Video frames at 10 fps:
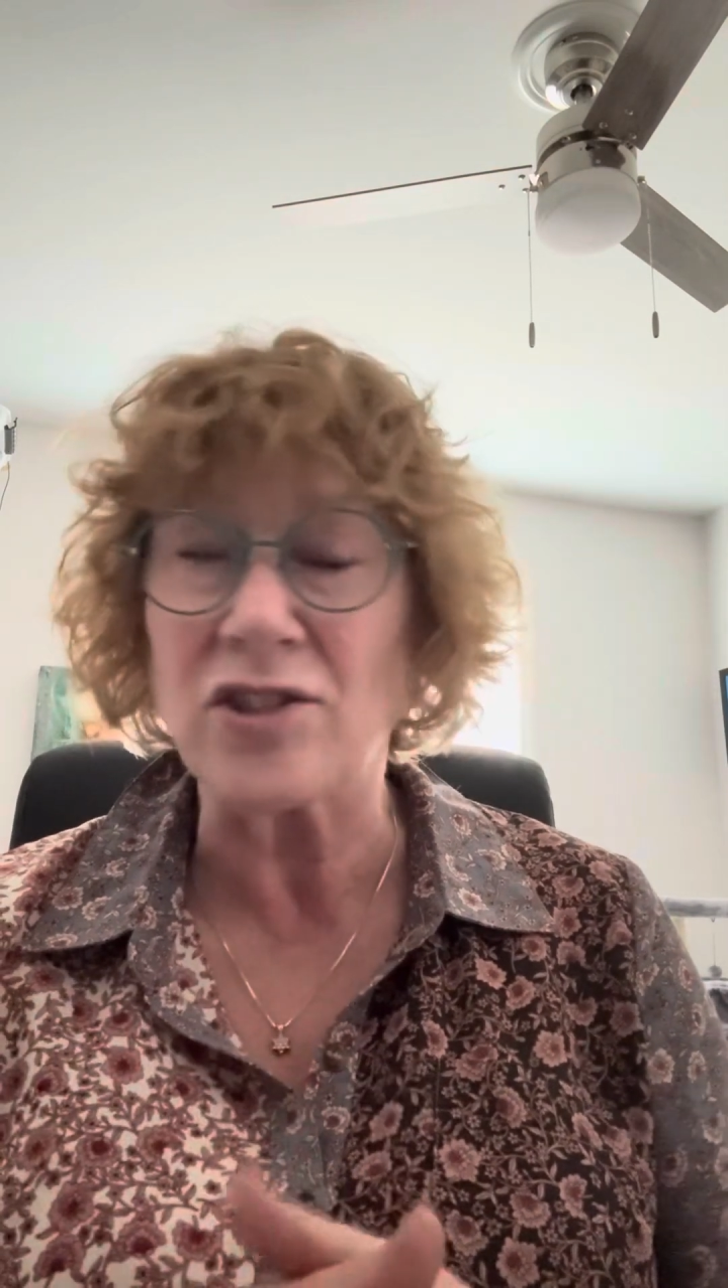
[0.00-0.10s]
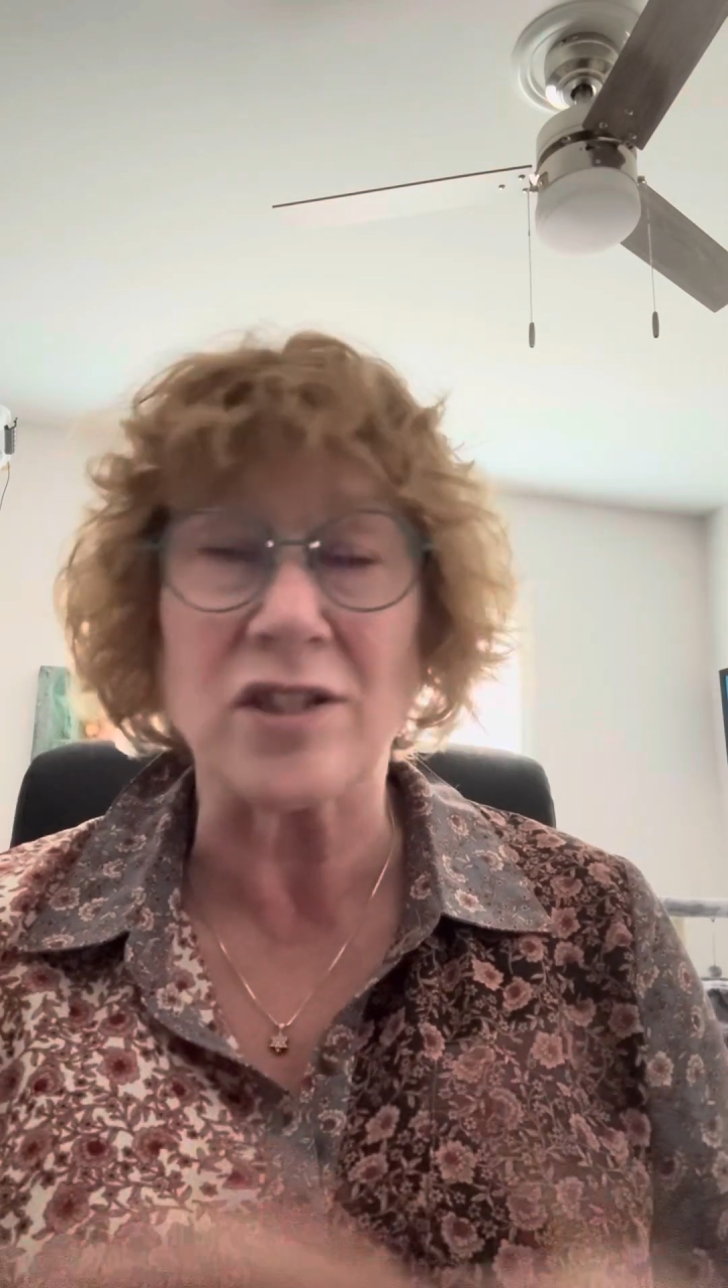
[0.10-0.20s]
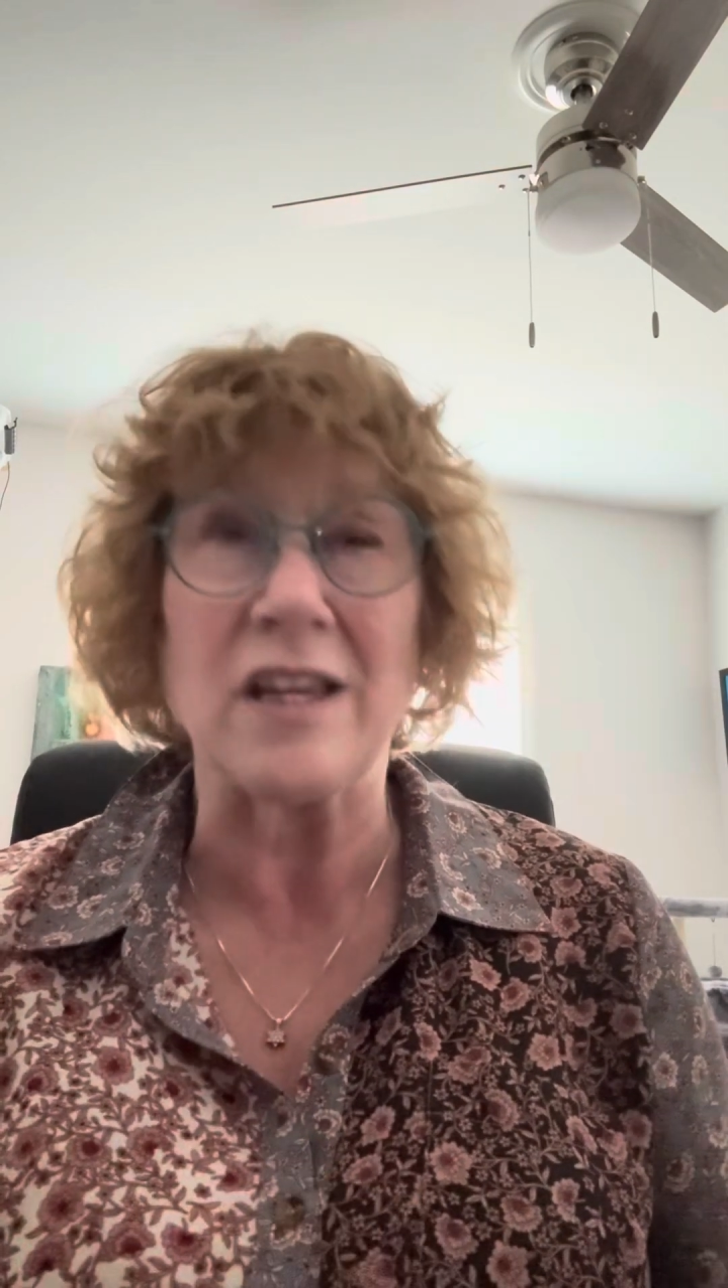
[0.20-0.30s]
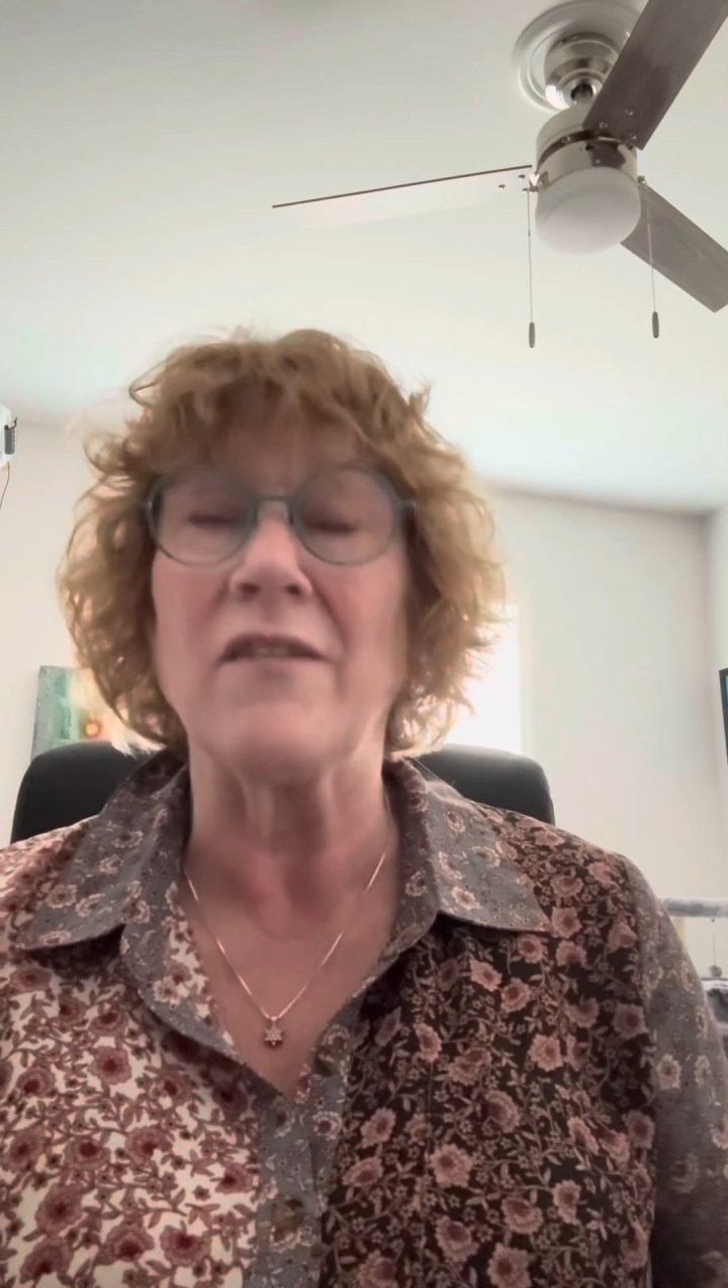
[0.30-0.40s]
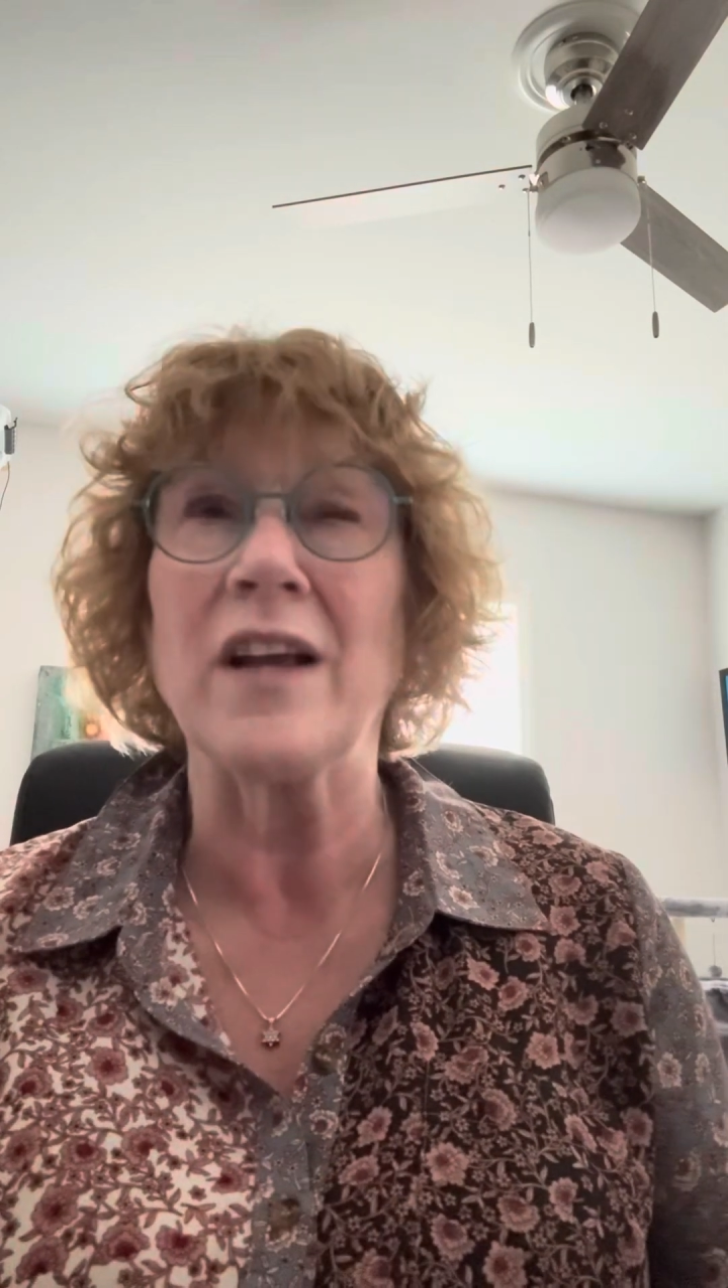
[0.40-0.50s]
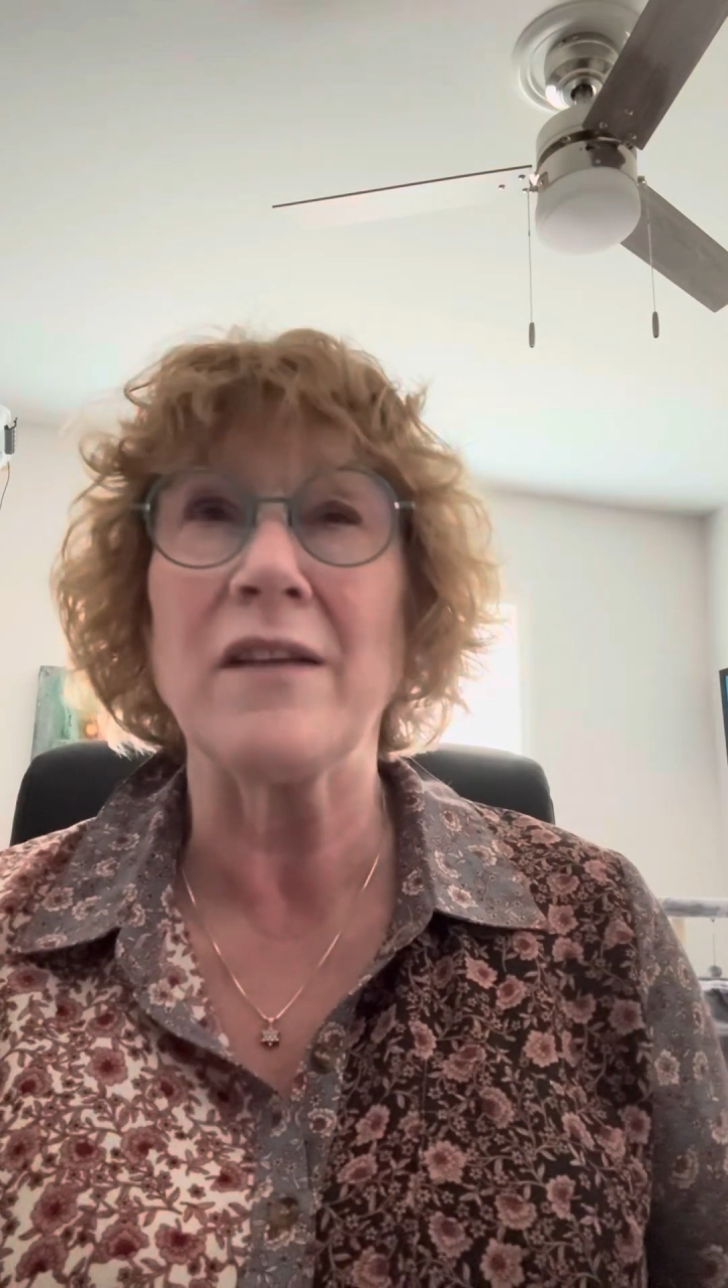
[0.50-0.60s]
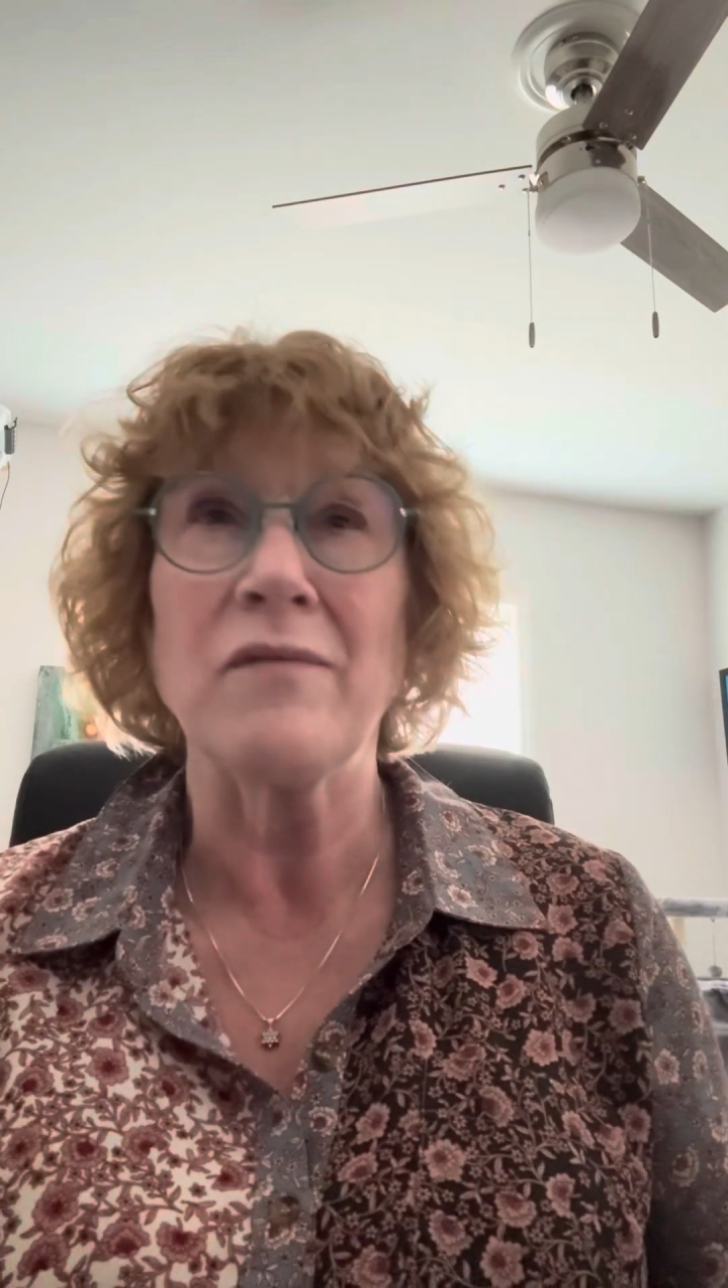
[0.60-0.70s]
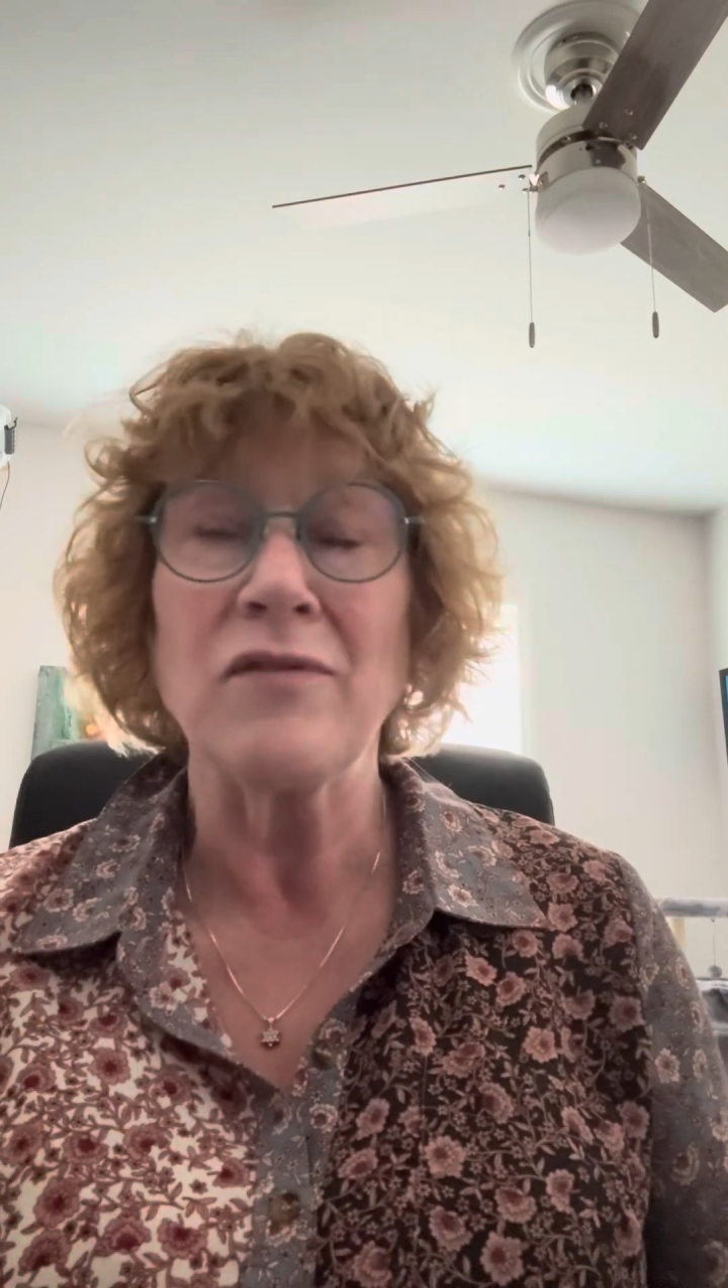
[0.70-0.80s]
just giving